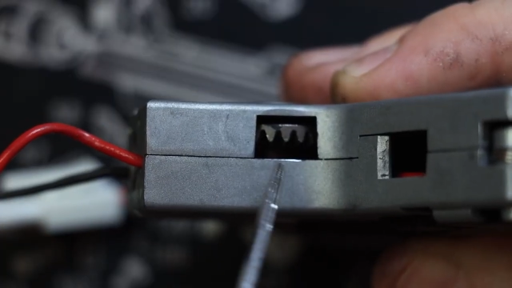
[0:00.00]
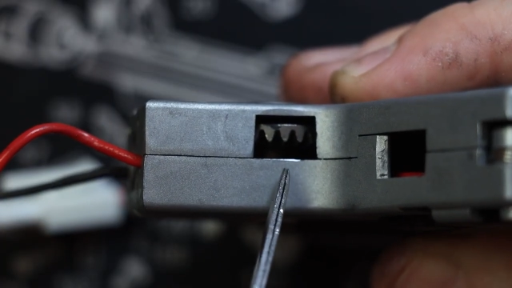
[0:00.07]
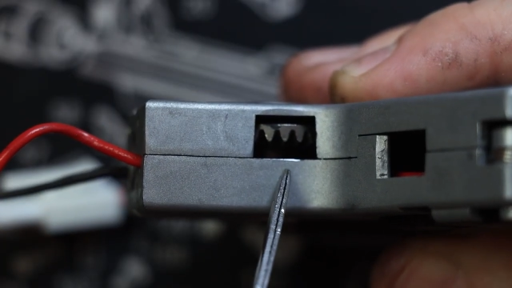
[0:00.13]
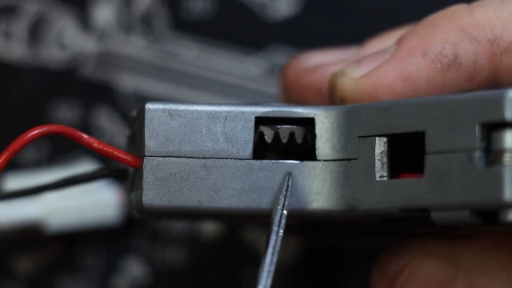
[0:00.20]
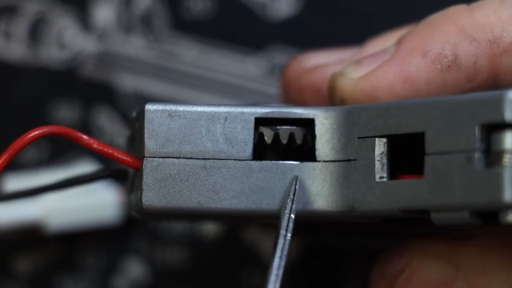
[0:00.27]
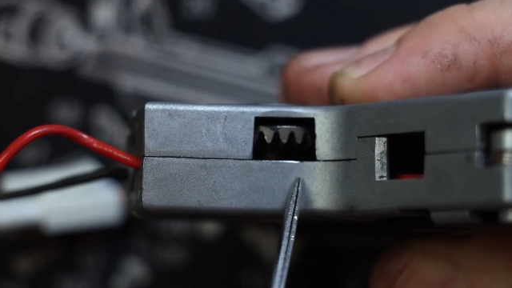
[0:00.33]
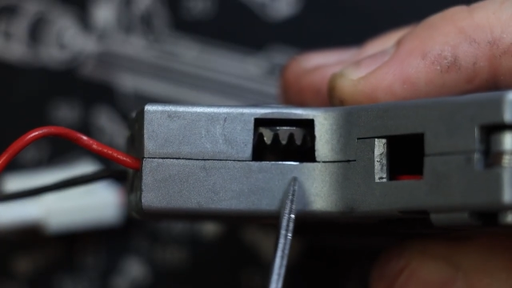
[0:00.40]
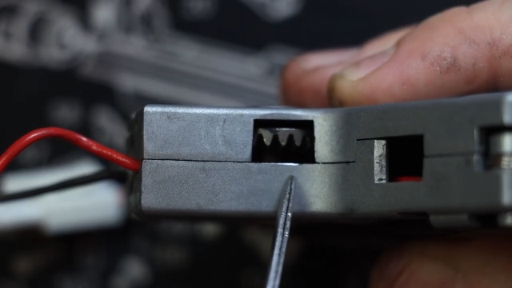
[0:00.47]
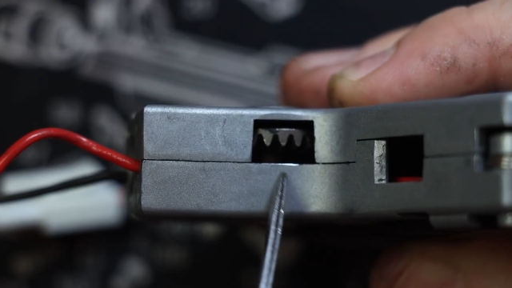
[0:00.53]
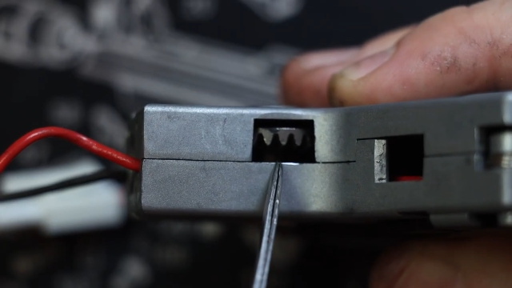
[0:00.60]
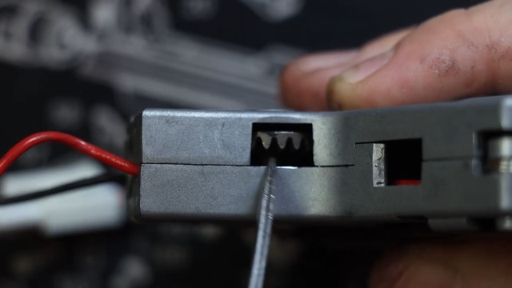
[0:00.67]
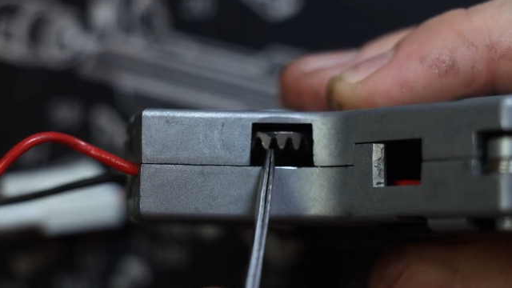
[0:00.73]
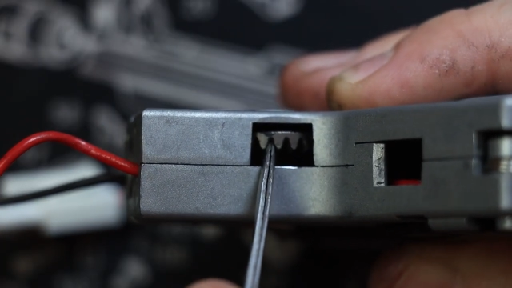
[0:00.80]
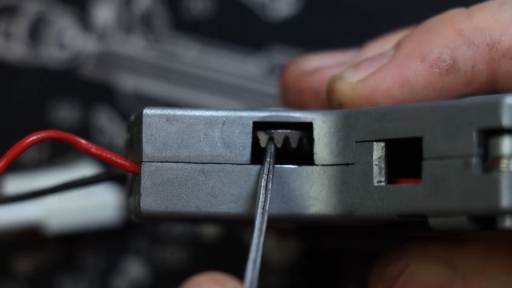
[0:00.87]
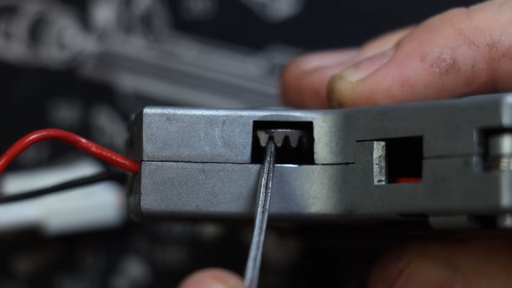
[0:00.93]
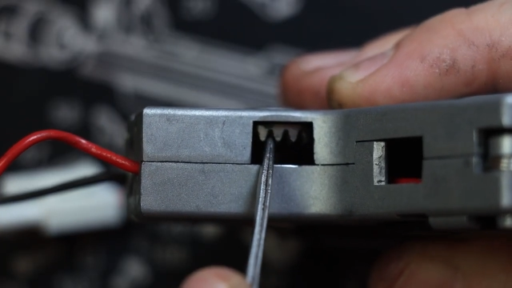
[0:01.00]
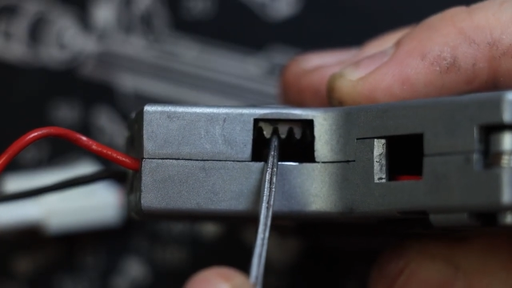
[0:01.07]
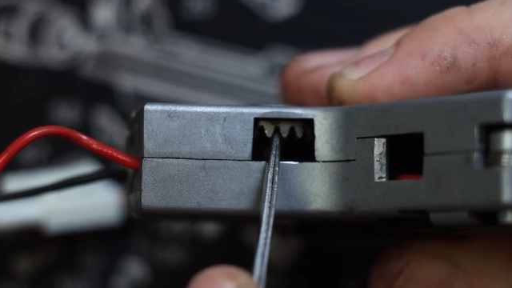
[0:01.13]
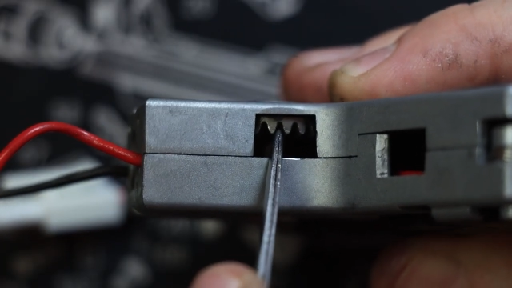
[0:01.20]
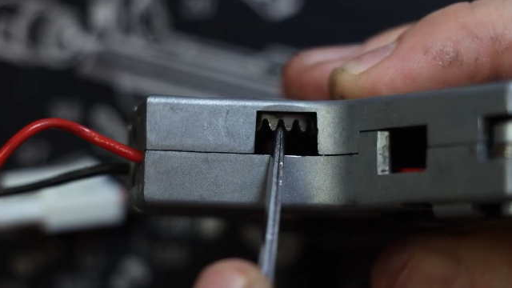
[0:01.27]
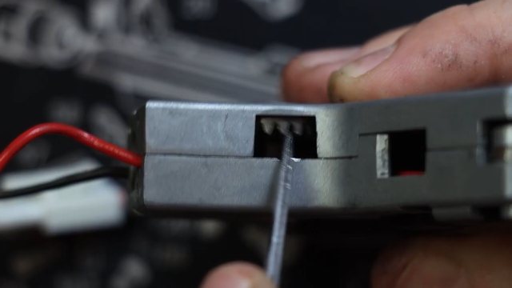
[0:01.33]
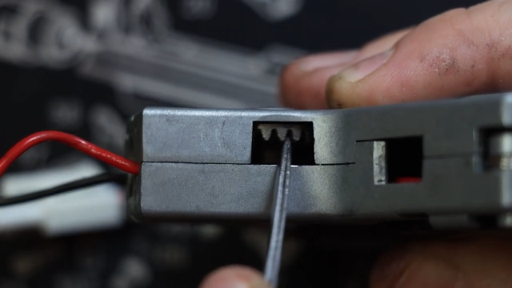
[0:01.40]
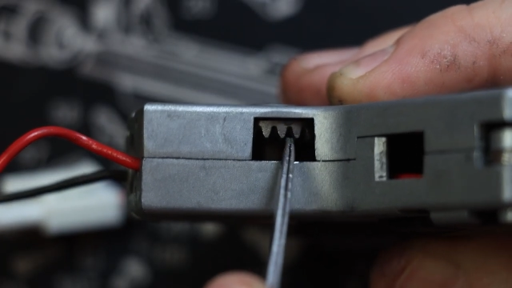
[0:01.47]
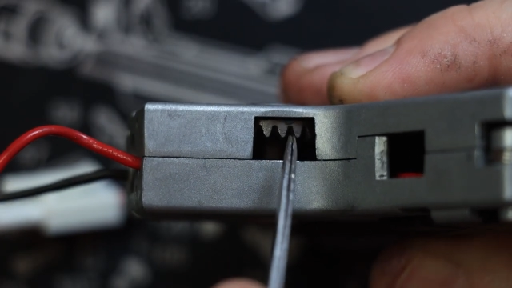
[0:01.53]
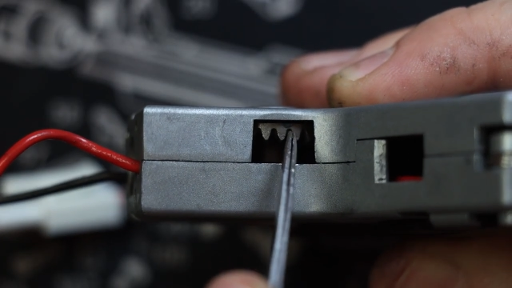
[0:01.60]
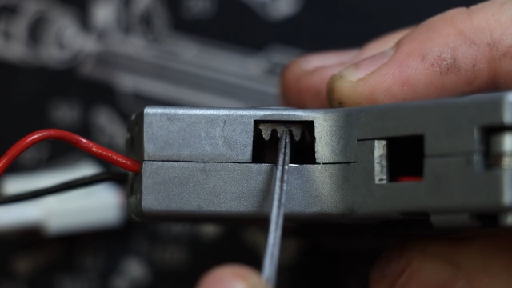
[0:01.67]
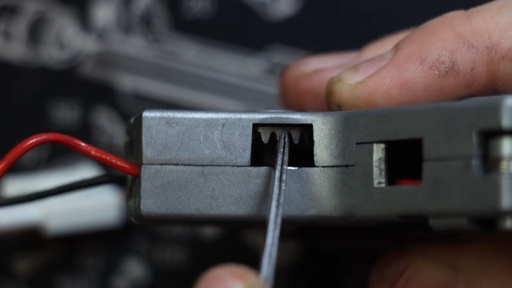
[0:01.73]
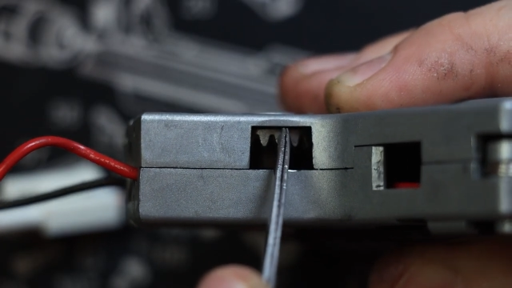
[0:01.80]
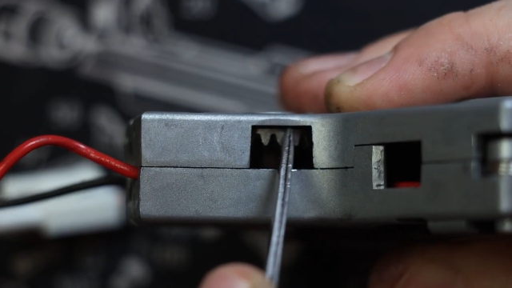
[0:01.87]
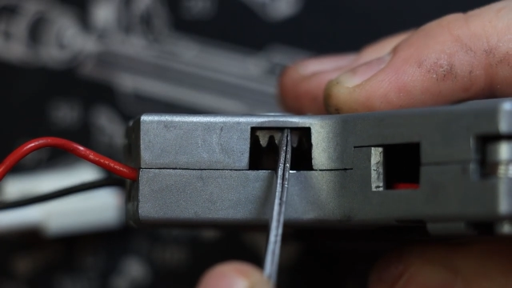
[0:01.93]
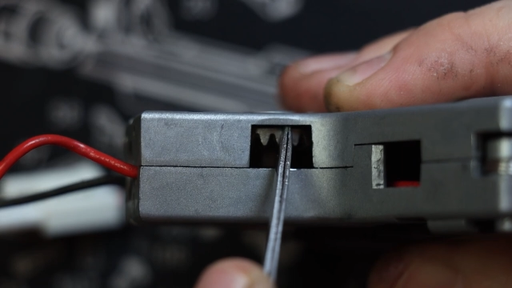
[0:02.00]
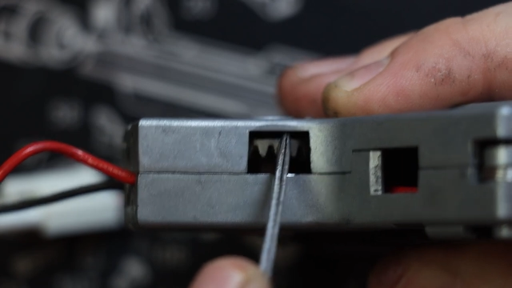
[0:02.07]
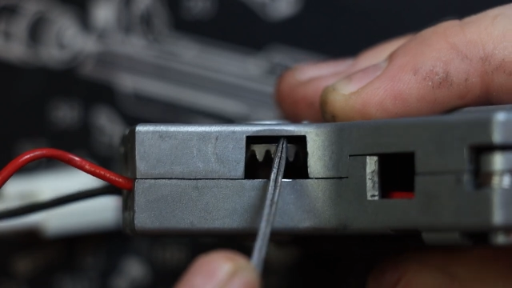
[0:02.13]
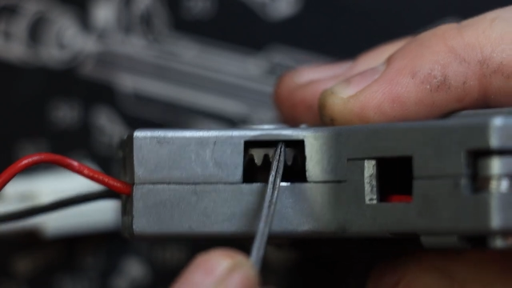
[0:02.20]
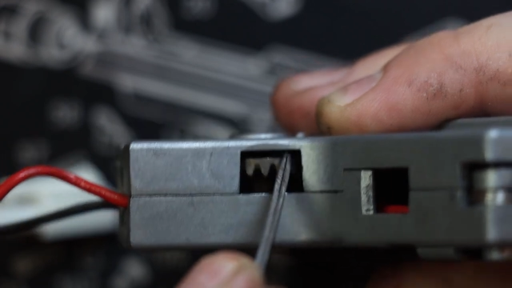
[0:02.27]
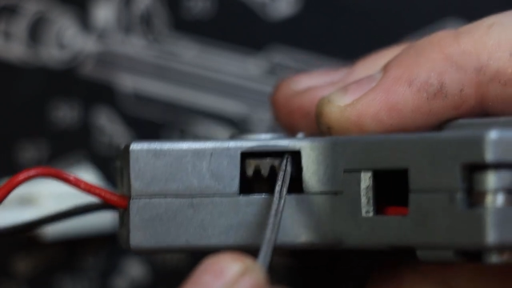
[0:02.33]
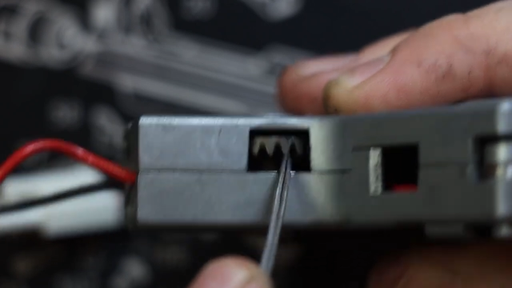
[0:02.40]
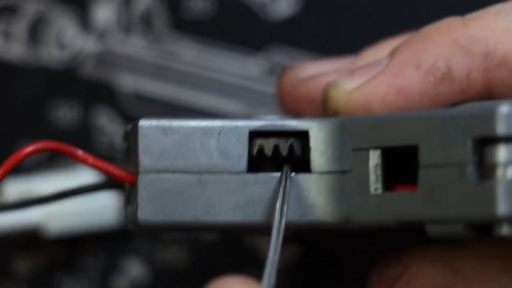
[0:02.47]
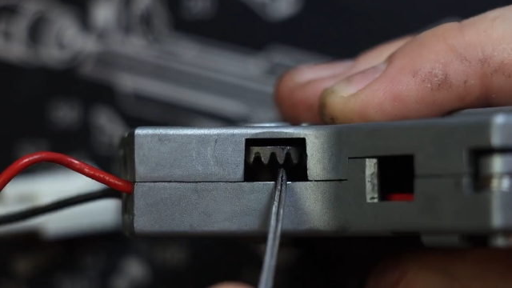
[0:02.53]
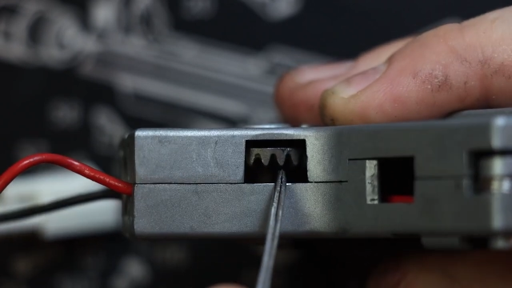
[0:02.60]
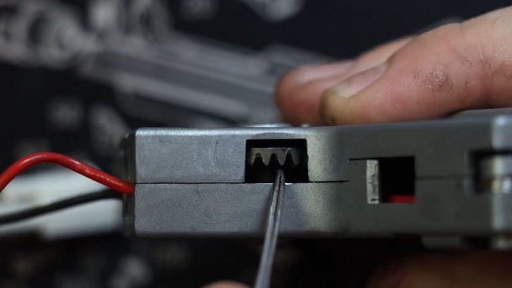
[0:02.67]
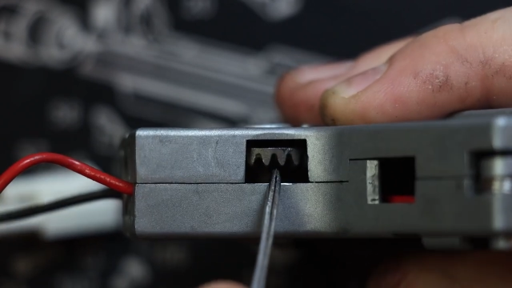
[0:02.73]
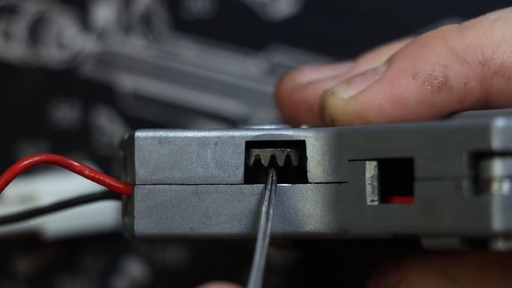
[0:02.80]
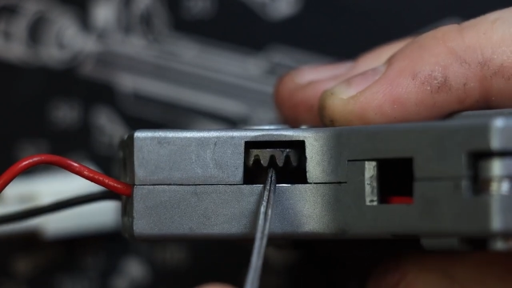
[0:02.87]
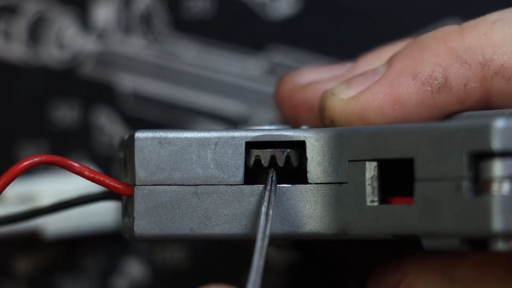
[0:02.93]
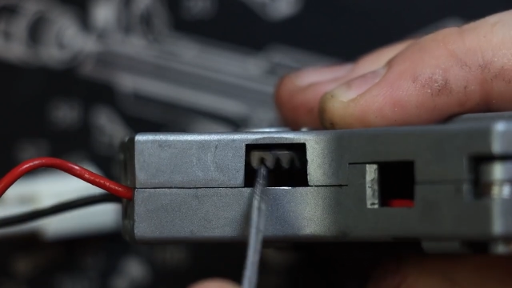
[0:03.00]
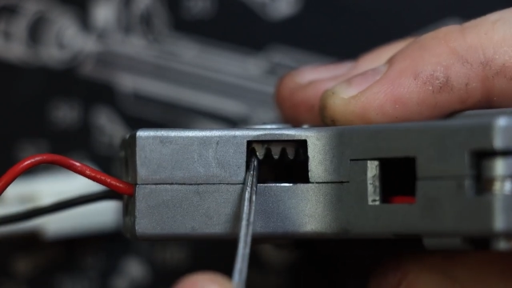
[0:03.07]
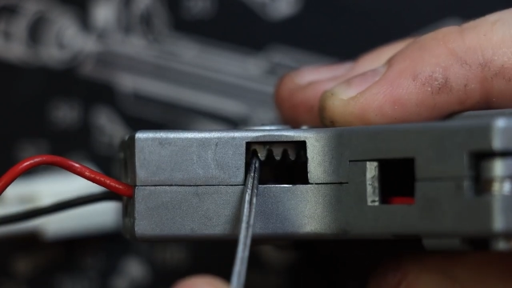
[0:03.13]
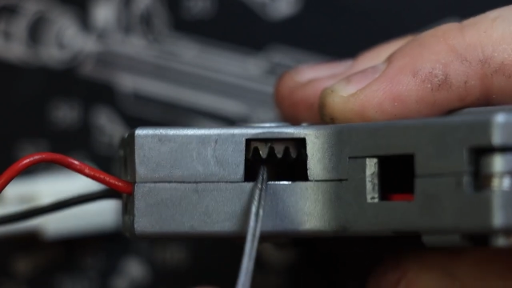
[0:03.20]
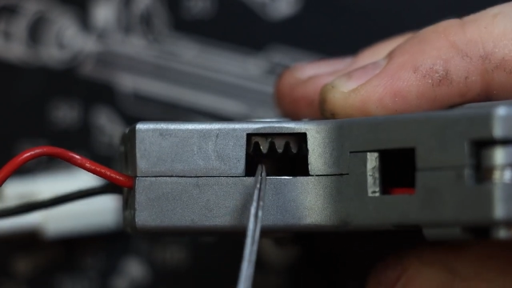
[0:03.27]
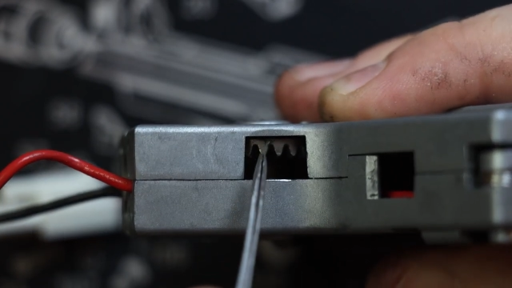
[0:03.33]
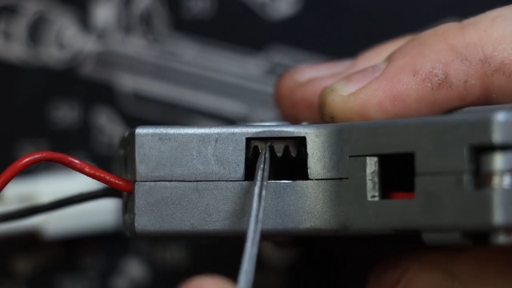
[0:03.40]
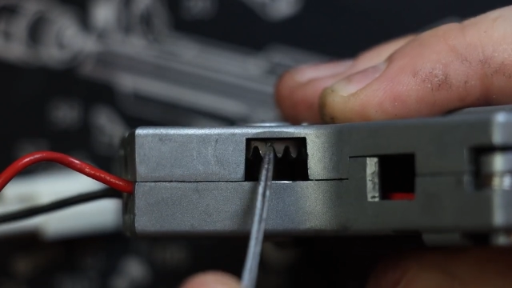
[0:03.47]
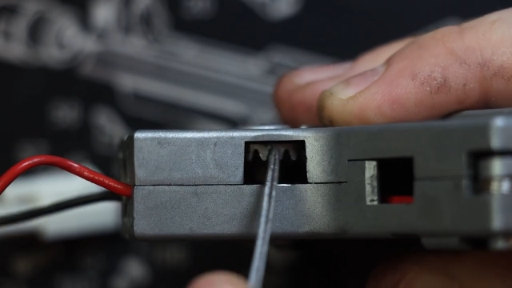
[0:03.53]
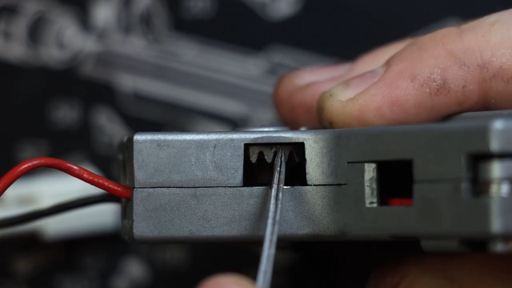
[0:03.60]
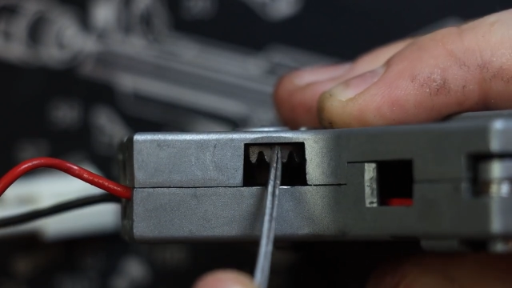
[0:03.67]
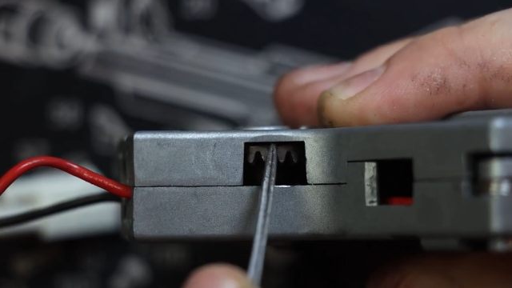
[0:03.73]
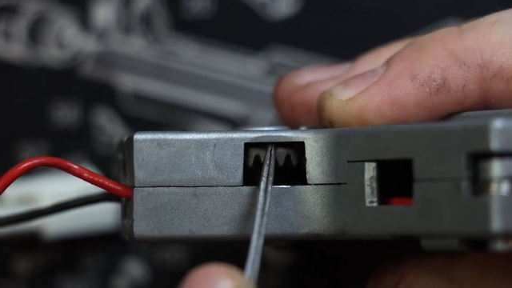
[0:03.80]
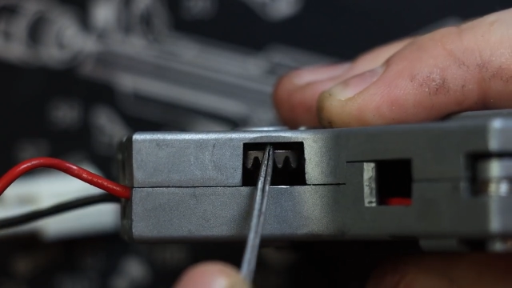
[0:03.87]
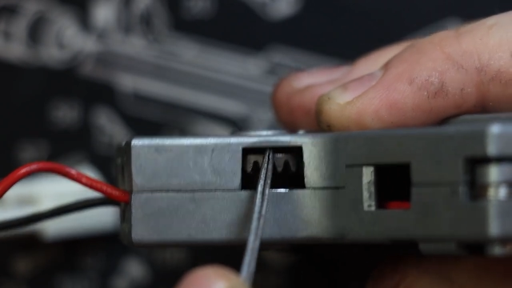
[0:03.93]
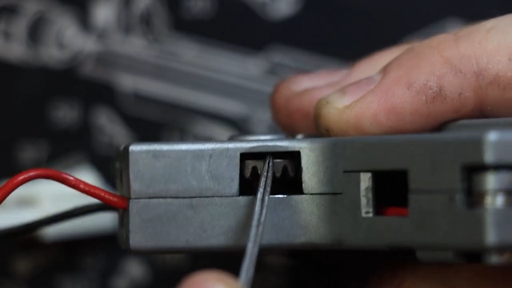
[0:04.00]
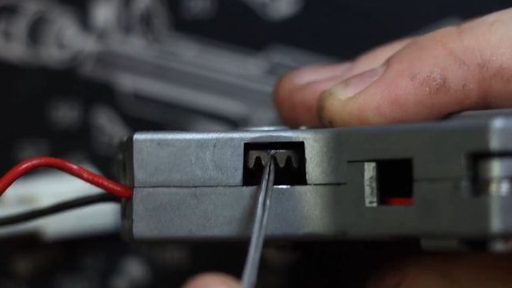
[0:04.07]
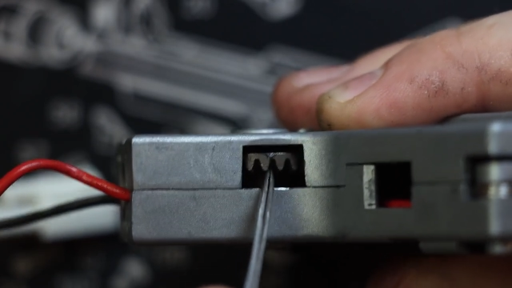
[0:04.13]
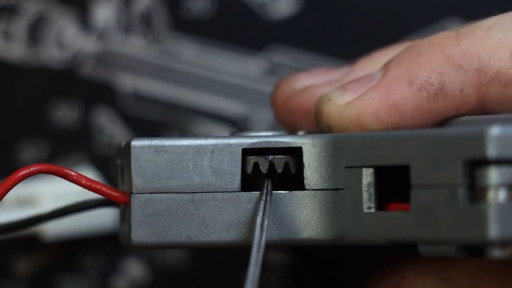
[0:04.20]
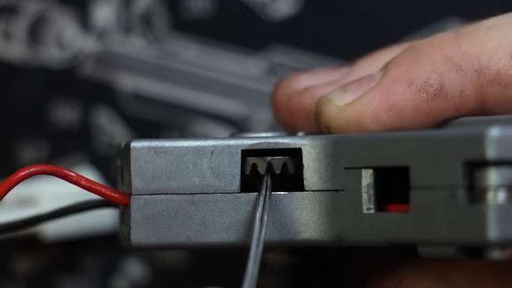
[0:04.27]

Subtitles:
Nobody's mouth can be seen.